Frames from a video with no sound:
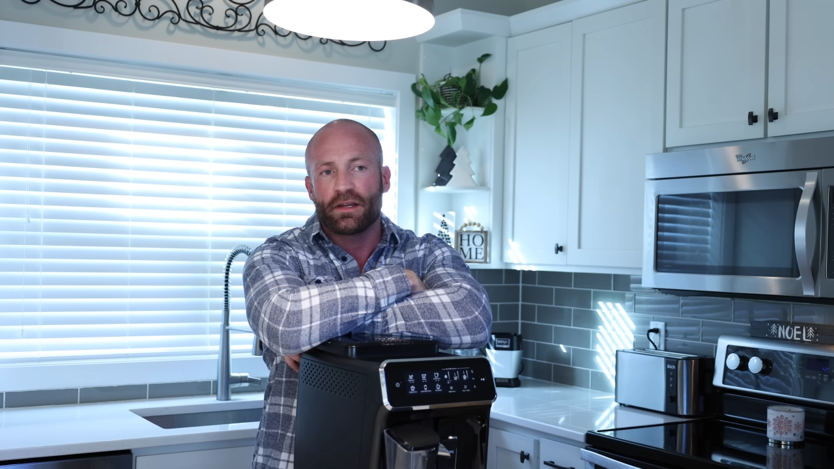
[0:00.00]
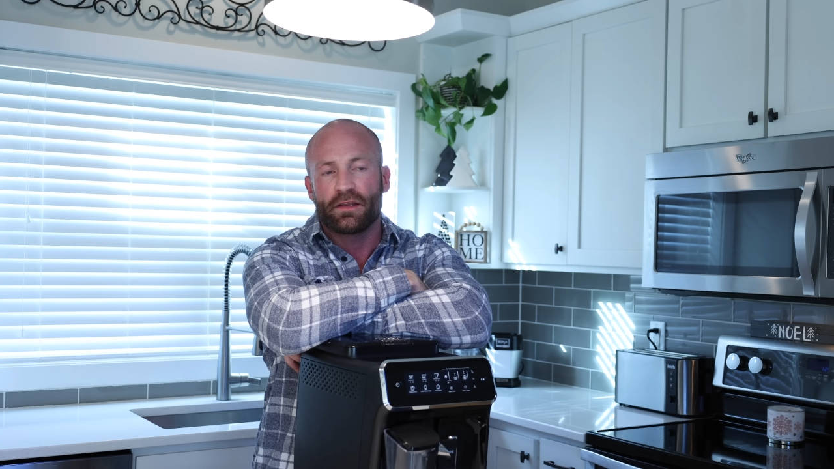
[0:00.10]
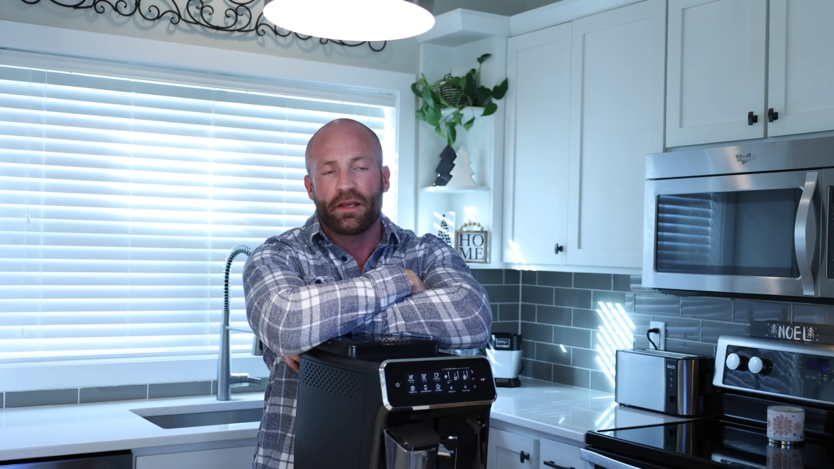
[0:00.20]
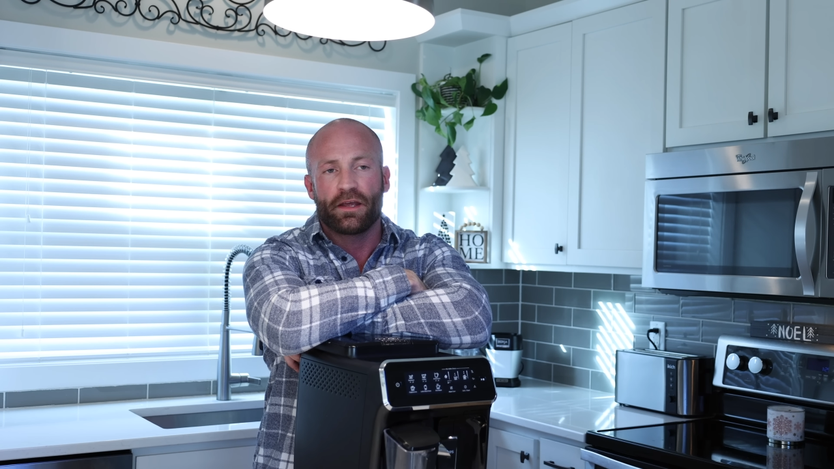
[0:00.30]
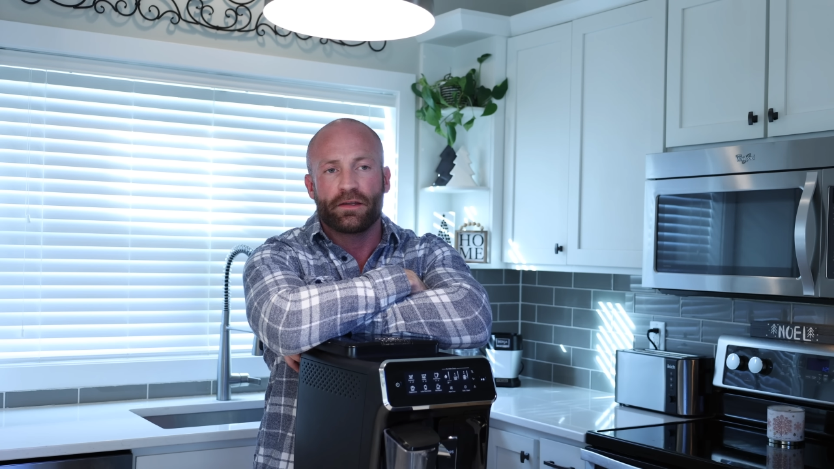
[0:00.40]

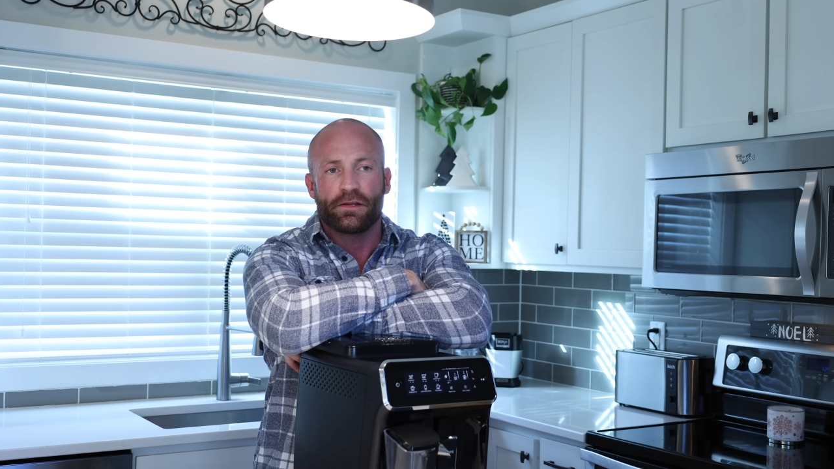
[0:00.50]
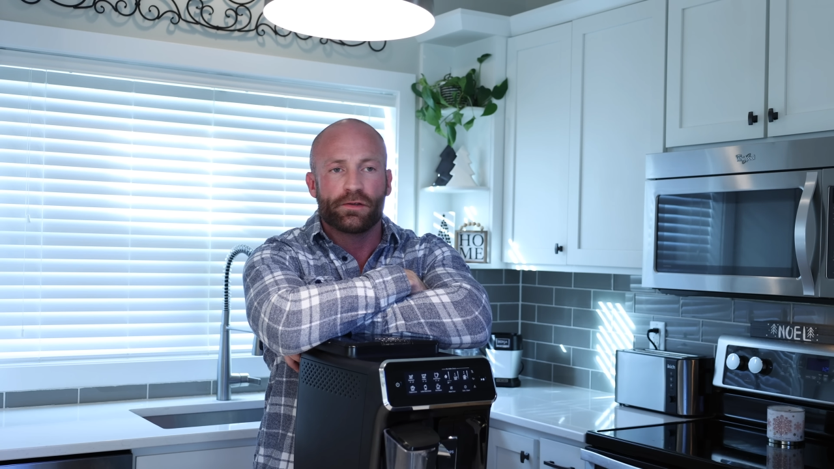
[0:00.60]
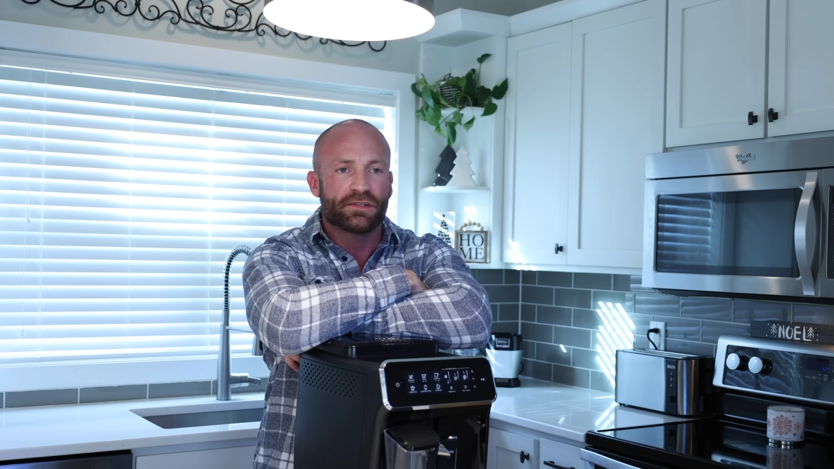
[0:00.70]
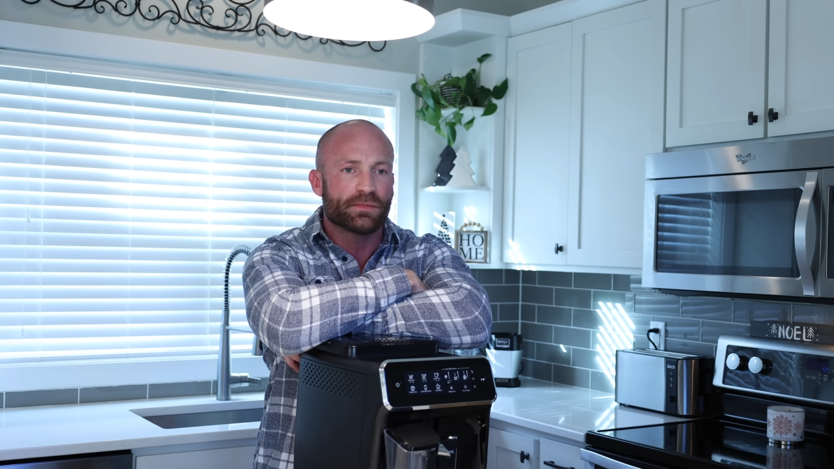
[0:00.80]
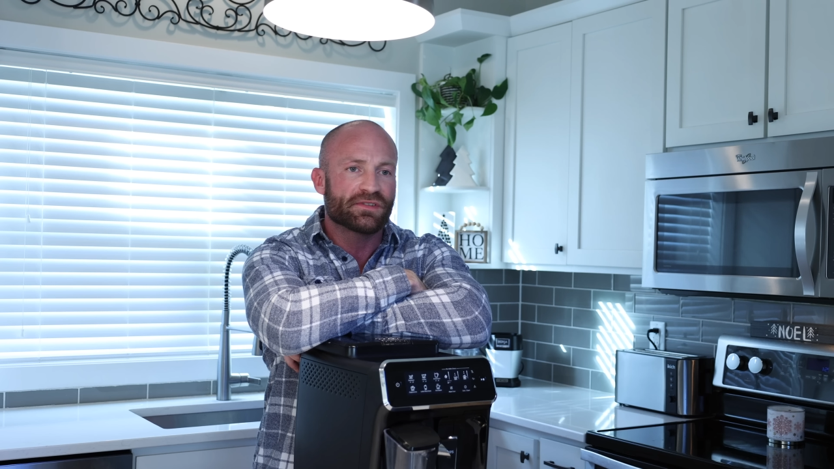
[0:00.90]
and then you
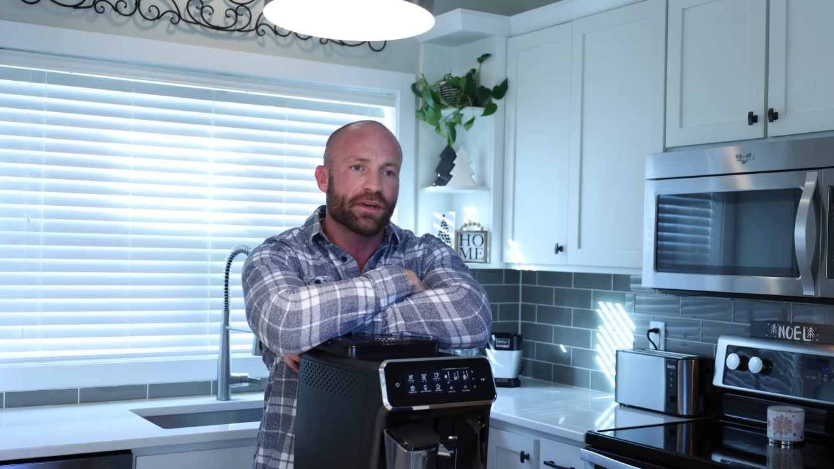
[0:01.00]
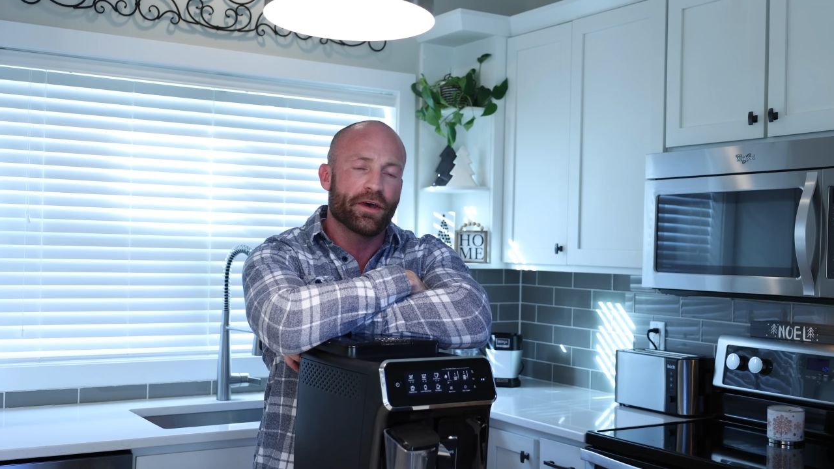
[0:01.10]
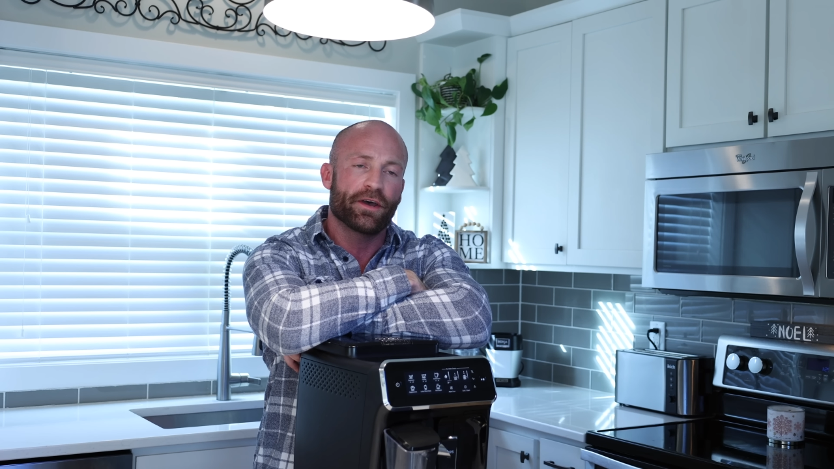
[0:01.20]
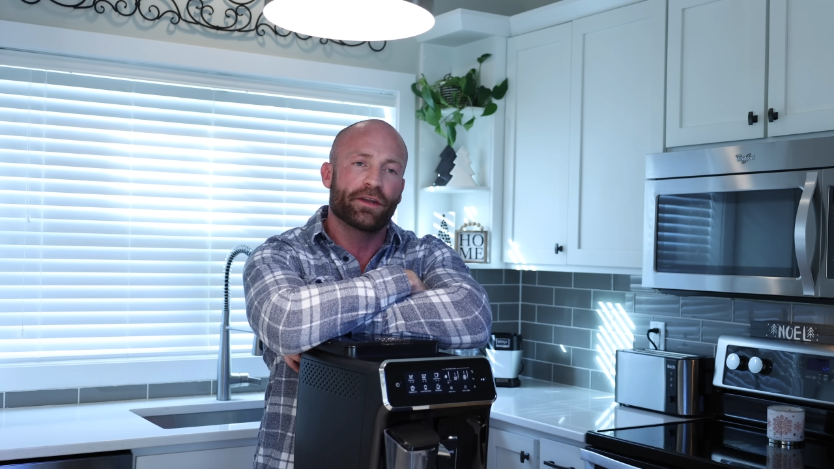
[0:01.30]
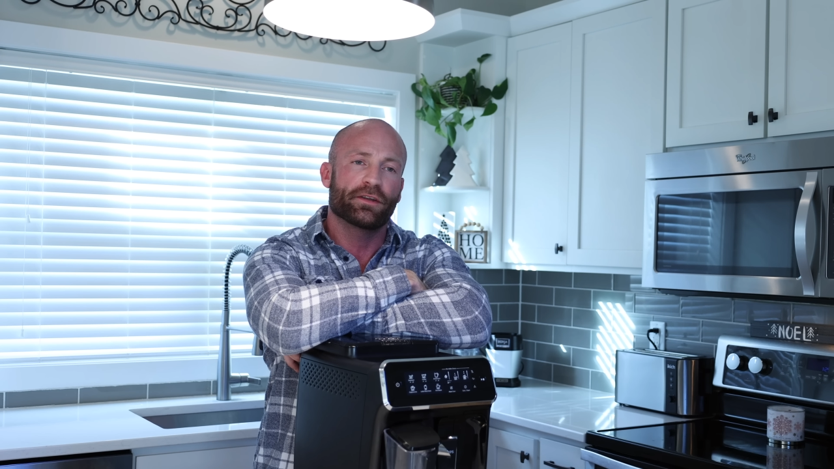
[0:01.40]
use them a
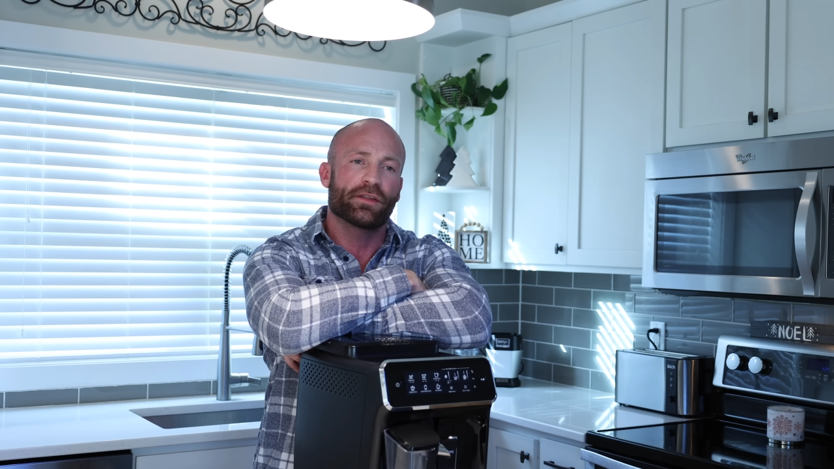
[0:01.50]
ton